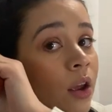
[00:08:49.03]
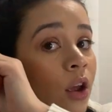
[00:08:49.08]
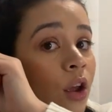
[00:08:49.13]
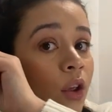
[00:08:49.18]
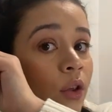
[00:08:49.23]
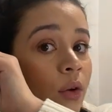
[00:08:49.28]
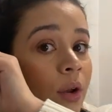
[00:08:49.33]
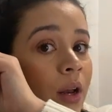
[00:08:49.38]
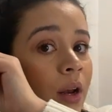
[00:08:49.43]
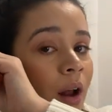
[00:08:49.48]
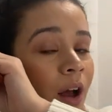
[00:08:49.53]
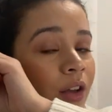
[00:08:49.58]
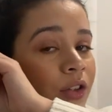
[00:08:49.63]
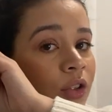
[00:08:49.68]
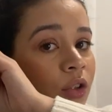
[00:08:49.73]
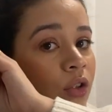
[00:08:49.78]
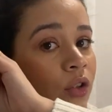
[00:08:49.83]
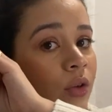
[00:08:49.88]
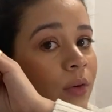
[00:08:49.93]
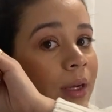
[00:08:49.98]
You can
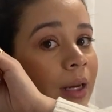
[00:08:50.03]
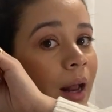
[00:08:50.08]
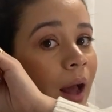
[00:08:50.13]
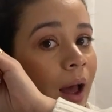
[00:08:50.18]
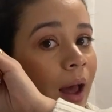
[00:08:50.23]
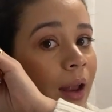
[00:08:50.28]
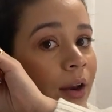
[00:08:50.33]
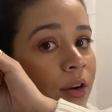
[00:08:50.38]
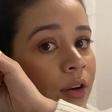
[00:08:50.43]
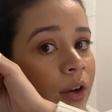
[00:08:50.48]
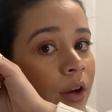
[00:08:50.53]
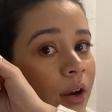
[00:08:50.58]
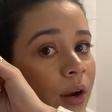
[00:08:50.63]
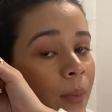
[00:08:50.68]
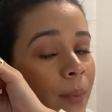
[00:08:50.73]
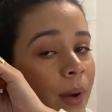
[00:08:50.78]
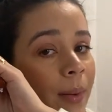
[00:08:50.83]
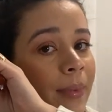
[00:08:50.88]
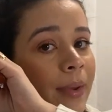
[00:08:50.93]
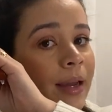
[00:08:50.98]
also do it under,
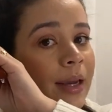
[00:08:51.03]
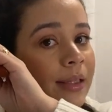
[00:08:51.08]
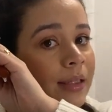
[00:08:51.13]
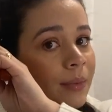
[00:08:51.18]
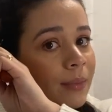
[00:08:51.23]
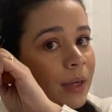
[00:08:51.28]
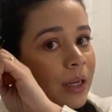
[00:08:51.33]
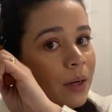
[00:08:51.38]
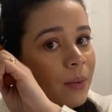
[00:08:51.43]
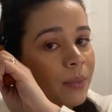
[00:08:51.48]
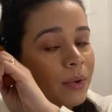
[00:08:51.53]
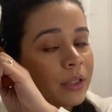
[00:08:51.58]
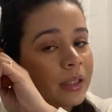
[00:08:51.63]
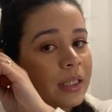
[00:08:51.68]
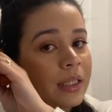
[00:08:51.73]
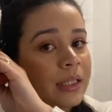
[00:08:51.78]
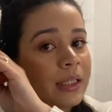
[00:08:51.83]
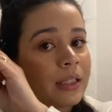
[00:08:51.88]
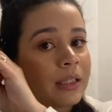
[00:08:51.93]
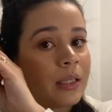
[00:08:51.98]
but because I'm gonna put
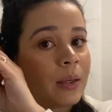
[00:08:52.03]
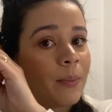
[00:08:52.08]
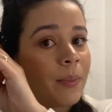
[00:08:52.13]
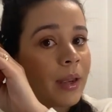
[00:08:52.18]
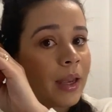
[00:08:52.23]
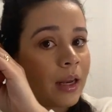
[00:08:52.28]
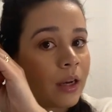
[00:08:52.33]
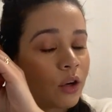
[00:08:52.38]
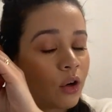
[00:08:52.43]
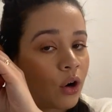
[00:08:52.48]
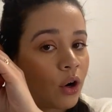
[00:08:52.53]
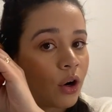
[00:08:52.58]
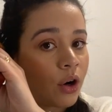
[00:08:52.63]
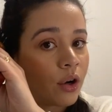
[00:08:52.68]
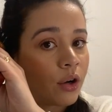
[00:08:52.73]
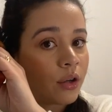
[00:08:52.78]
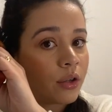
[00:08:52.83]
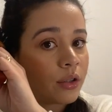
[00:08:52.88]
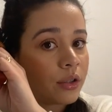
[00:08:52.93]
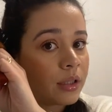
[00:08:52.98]
these into pin
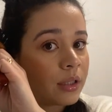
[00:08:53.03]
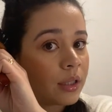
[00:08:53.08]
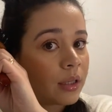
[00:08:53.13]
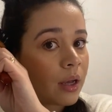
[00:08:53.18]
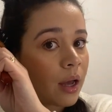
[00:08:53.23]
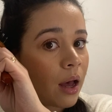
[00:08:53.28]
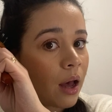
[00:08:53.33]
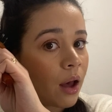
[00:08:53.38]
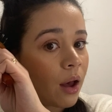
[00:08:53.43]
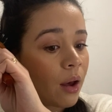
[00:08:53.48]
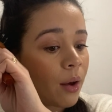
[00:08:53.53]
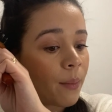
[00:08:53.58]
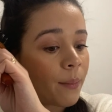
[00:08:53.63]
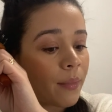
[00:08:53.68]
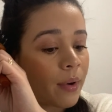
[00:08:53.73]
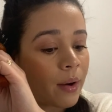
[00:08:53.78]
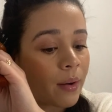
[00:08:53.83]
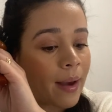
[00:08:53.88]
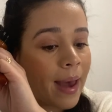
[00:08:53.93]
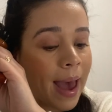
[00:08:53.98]
curls
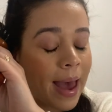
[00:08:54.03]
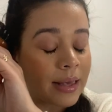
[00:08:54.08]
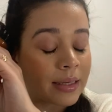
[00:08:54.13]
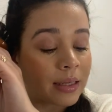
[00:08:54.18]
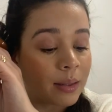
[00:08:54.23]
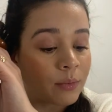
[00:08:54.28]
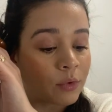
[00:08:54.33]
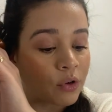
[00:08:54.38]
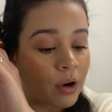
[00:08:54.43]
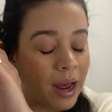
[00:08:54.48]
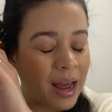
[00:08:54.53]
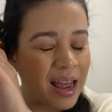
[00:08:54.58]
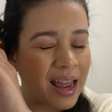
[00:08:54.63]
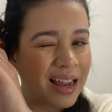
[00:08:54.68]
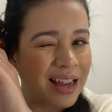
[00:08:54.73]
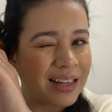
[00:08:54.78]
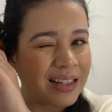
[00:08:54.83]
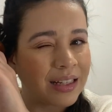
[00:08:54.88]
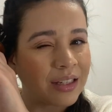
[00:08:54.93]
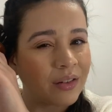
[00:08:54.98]
um, as I'm
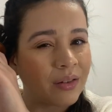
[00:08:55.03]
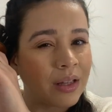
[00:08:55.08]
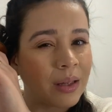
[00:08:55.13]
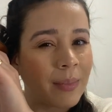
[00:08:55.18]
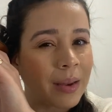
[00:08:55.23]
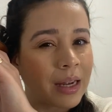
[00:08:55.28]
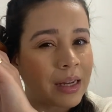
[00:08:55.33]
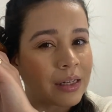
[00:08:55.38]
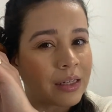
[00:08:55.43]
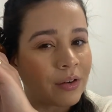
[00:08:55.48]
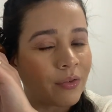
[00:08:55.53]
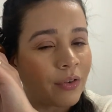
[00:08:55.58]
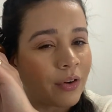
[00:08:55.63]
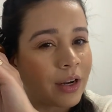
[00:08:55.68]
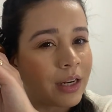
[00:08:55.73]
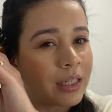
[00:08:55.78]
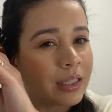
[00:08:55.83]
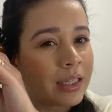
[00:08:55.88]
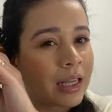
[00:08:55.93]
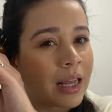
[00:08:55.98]
drying, it doesn't really make a
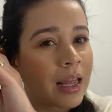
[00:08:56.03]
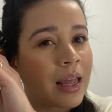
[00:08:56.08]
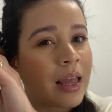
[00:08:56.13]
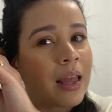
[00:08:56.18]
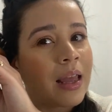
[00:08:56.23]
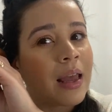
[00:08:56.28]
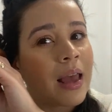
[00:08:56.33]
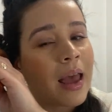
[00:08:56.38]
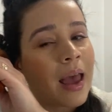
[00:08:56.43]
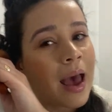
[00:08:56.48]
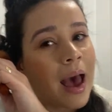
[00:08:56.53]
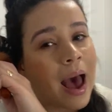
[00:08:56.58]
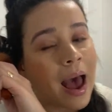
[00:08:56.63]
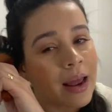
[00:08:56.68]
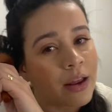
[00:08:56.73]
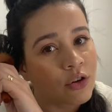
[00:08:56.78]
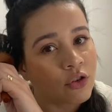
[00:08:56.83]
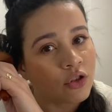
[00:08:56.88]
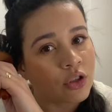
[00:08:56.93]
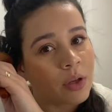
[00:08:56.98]
difference. I
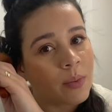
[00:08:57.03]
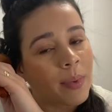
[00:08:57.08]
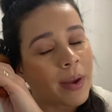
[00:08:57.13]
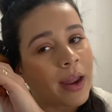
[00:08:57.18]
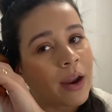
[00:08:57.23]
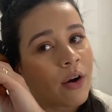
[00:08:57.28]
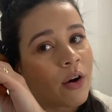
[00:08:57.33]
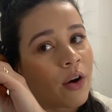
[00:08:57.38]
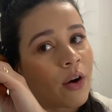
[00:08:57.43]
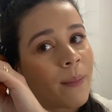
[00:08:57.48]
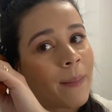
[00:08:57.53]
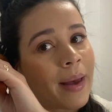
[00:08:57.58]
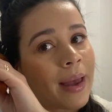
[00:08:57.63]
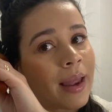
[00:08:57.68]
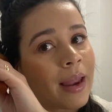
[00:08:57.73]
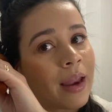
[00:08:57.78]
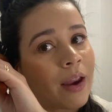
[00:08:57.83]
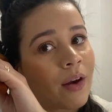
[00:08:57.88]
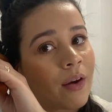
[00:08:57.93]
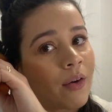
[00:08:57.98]
usually pin curl my
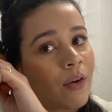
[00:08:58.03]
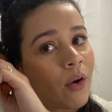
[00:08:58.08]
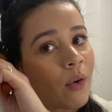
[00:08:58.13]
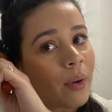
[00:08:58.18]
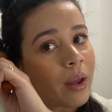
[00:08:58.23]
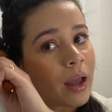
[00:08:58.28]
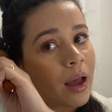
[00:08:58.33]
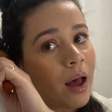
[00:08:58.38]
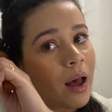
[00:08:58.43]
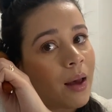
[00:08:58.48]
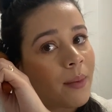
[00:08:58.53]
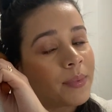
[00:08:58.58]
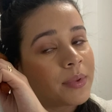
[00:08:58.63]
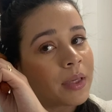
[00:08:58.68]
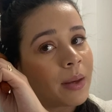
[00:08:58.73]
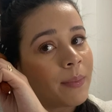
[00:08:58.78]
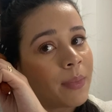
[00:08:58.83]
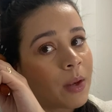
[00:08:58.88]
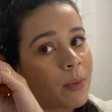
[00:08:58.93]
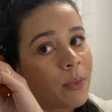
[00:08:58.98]
hair going up.
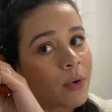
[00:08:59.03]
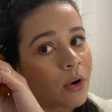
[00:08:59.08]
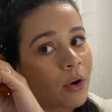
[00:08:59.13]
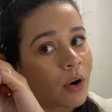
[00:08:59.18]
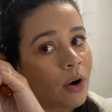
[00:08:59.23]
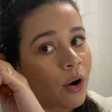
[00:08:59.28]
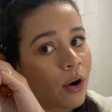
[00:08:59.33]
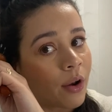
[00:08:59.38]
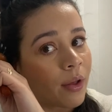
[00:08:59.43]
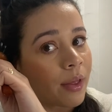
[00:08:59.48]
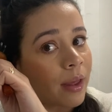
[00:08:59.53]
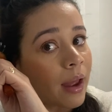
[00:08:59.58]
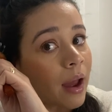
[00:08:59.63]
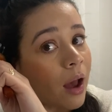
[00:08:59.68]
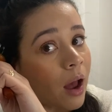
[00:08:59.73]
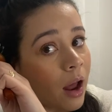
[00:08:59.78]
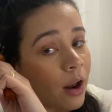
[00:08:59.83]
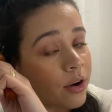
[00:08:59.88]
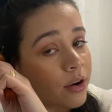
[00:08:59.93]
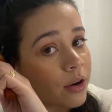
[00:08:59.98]
Some people curl it
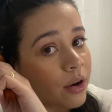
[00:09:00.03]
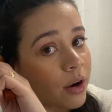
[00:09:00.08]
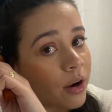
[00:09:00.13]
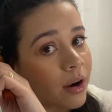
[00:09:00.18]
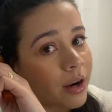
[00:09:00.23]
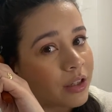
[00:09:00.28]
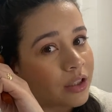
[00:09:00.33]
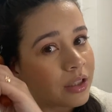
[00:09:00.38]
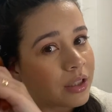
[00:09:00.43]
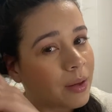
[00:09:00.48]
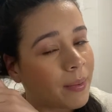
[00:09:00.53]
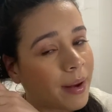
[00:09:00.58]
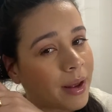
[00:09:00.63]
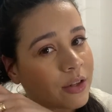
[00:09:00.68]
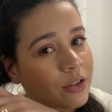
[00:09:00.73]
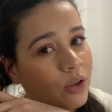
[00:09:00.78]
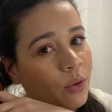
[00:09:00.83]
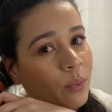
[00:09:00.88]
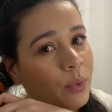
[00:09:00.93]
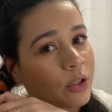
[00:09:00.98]
under. It just
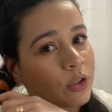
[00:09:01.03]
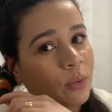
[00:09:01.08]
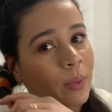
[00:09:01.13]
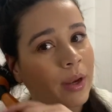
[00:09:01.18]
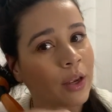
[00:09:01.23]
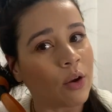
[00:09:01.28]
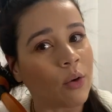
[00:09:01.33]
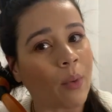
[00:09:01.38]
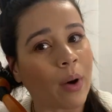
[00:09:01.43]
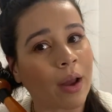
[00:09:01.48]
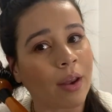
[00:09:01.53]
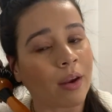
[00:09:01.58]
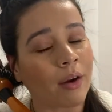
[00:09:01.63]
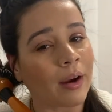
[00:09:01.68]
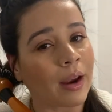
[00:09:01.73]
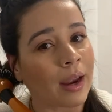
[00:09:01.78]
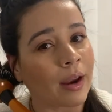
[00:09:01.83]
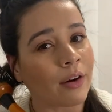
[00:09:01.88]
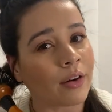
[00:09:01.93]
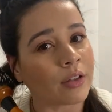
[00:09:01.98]
depends on which way you want your
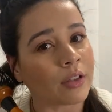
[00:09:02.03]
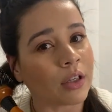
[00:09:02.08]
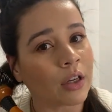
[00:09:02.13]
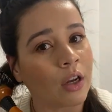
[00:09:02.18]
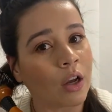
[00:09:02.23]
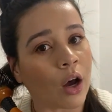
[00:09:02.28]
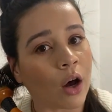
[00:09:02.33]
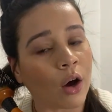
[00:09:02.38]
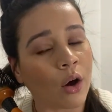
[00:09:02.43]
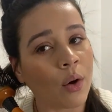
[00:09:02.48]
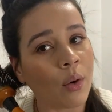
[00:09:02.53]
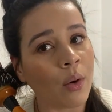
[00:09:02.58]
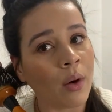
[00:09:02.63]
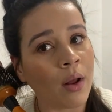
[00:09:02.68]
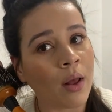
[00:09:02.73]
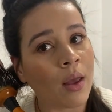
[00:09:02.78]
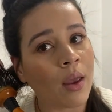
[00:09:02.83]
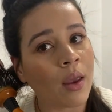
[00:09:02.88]
hair to go.